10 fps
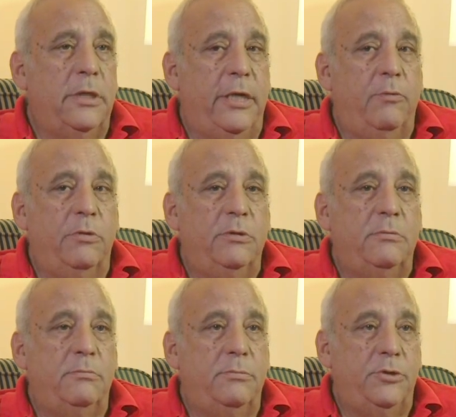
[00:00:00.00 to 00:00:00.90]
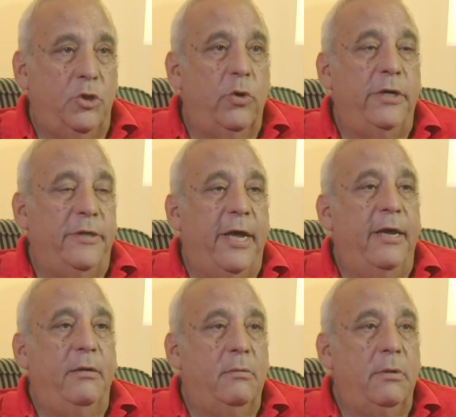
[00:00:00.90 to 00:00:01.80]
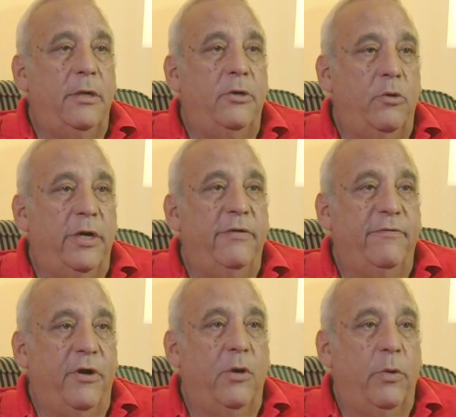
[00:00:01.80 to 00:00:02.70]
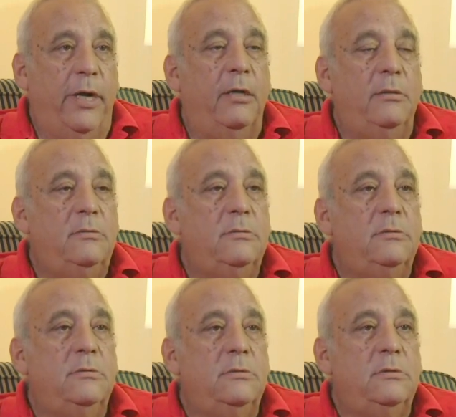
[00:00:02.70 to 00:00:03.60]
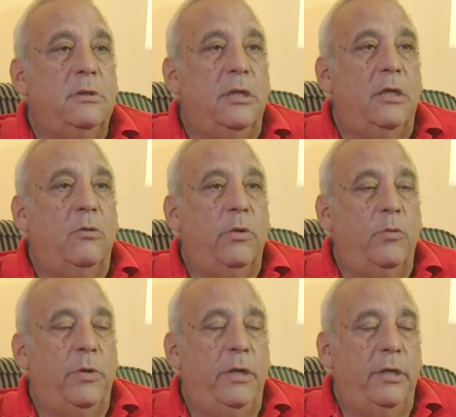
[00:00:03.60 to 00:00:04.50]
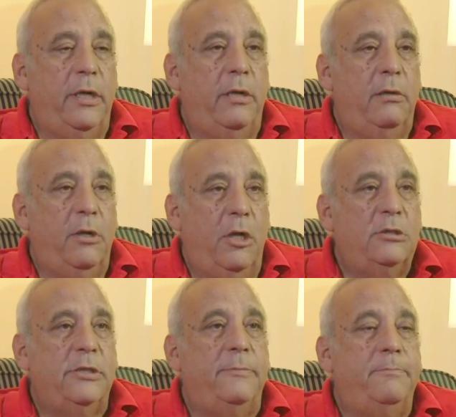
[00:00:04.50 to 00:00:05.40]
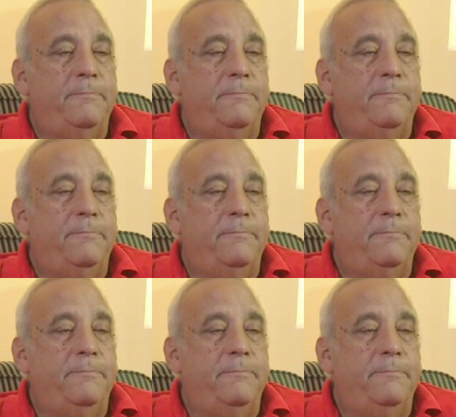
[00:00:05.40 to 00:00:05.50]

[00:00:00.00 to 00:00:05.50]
he was doing that and doing it very well when we lost him.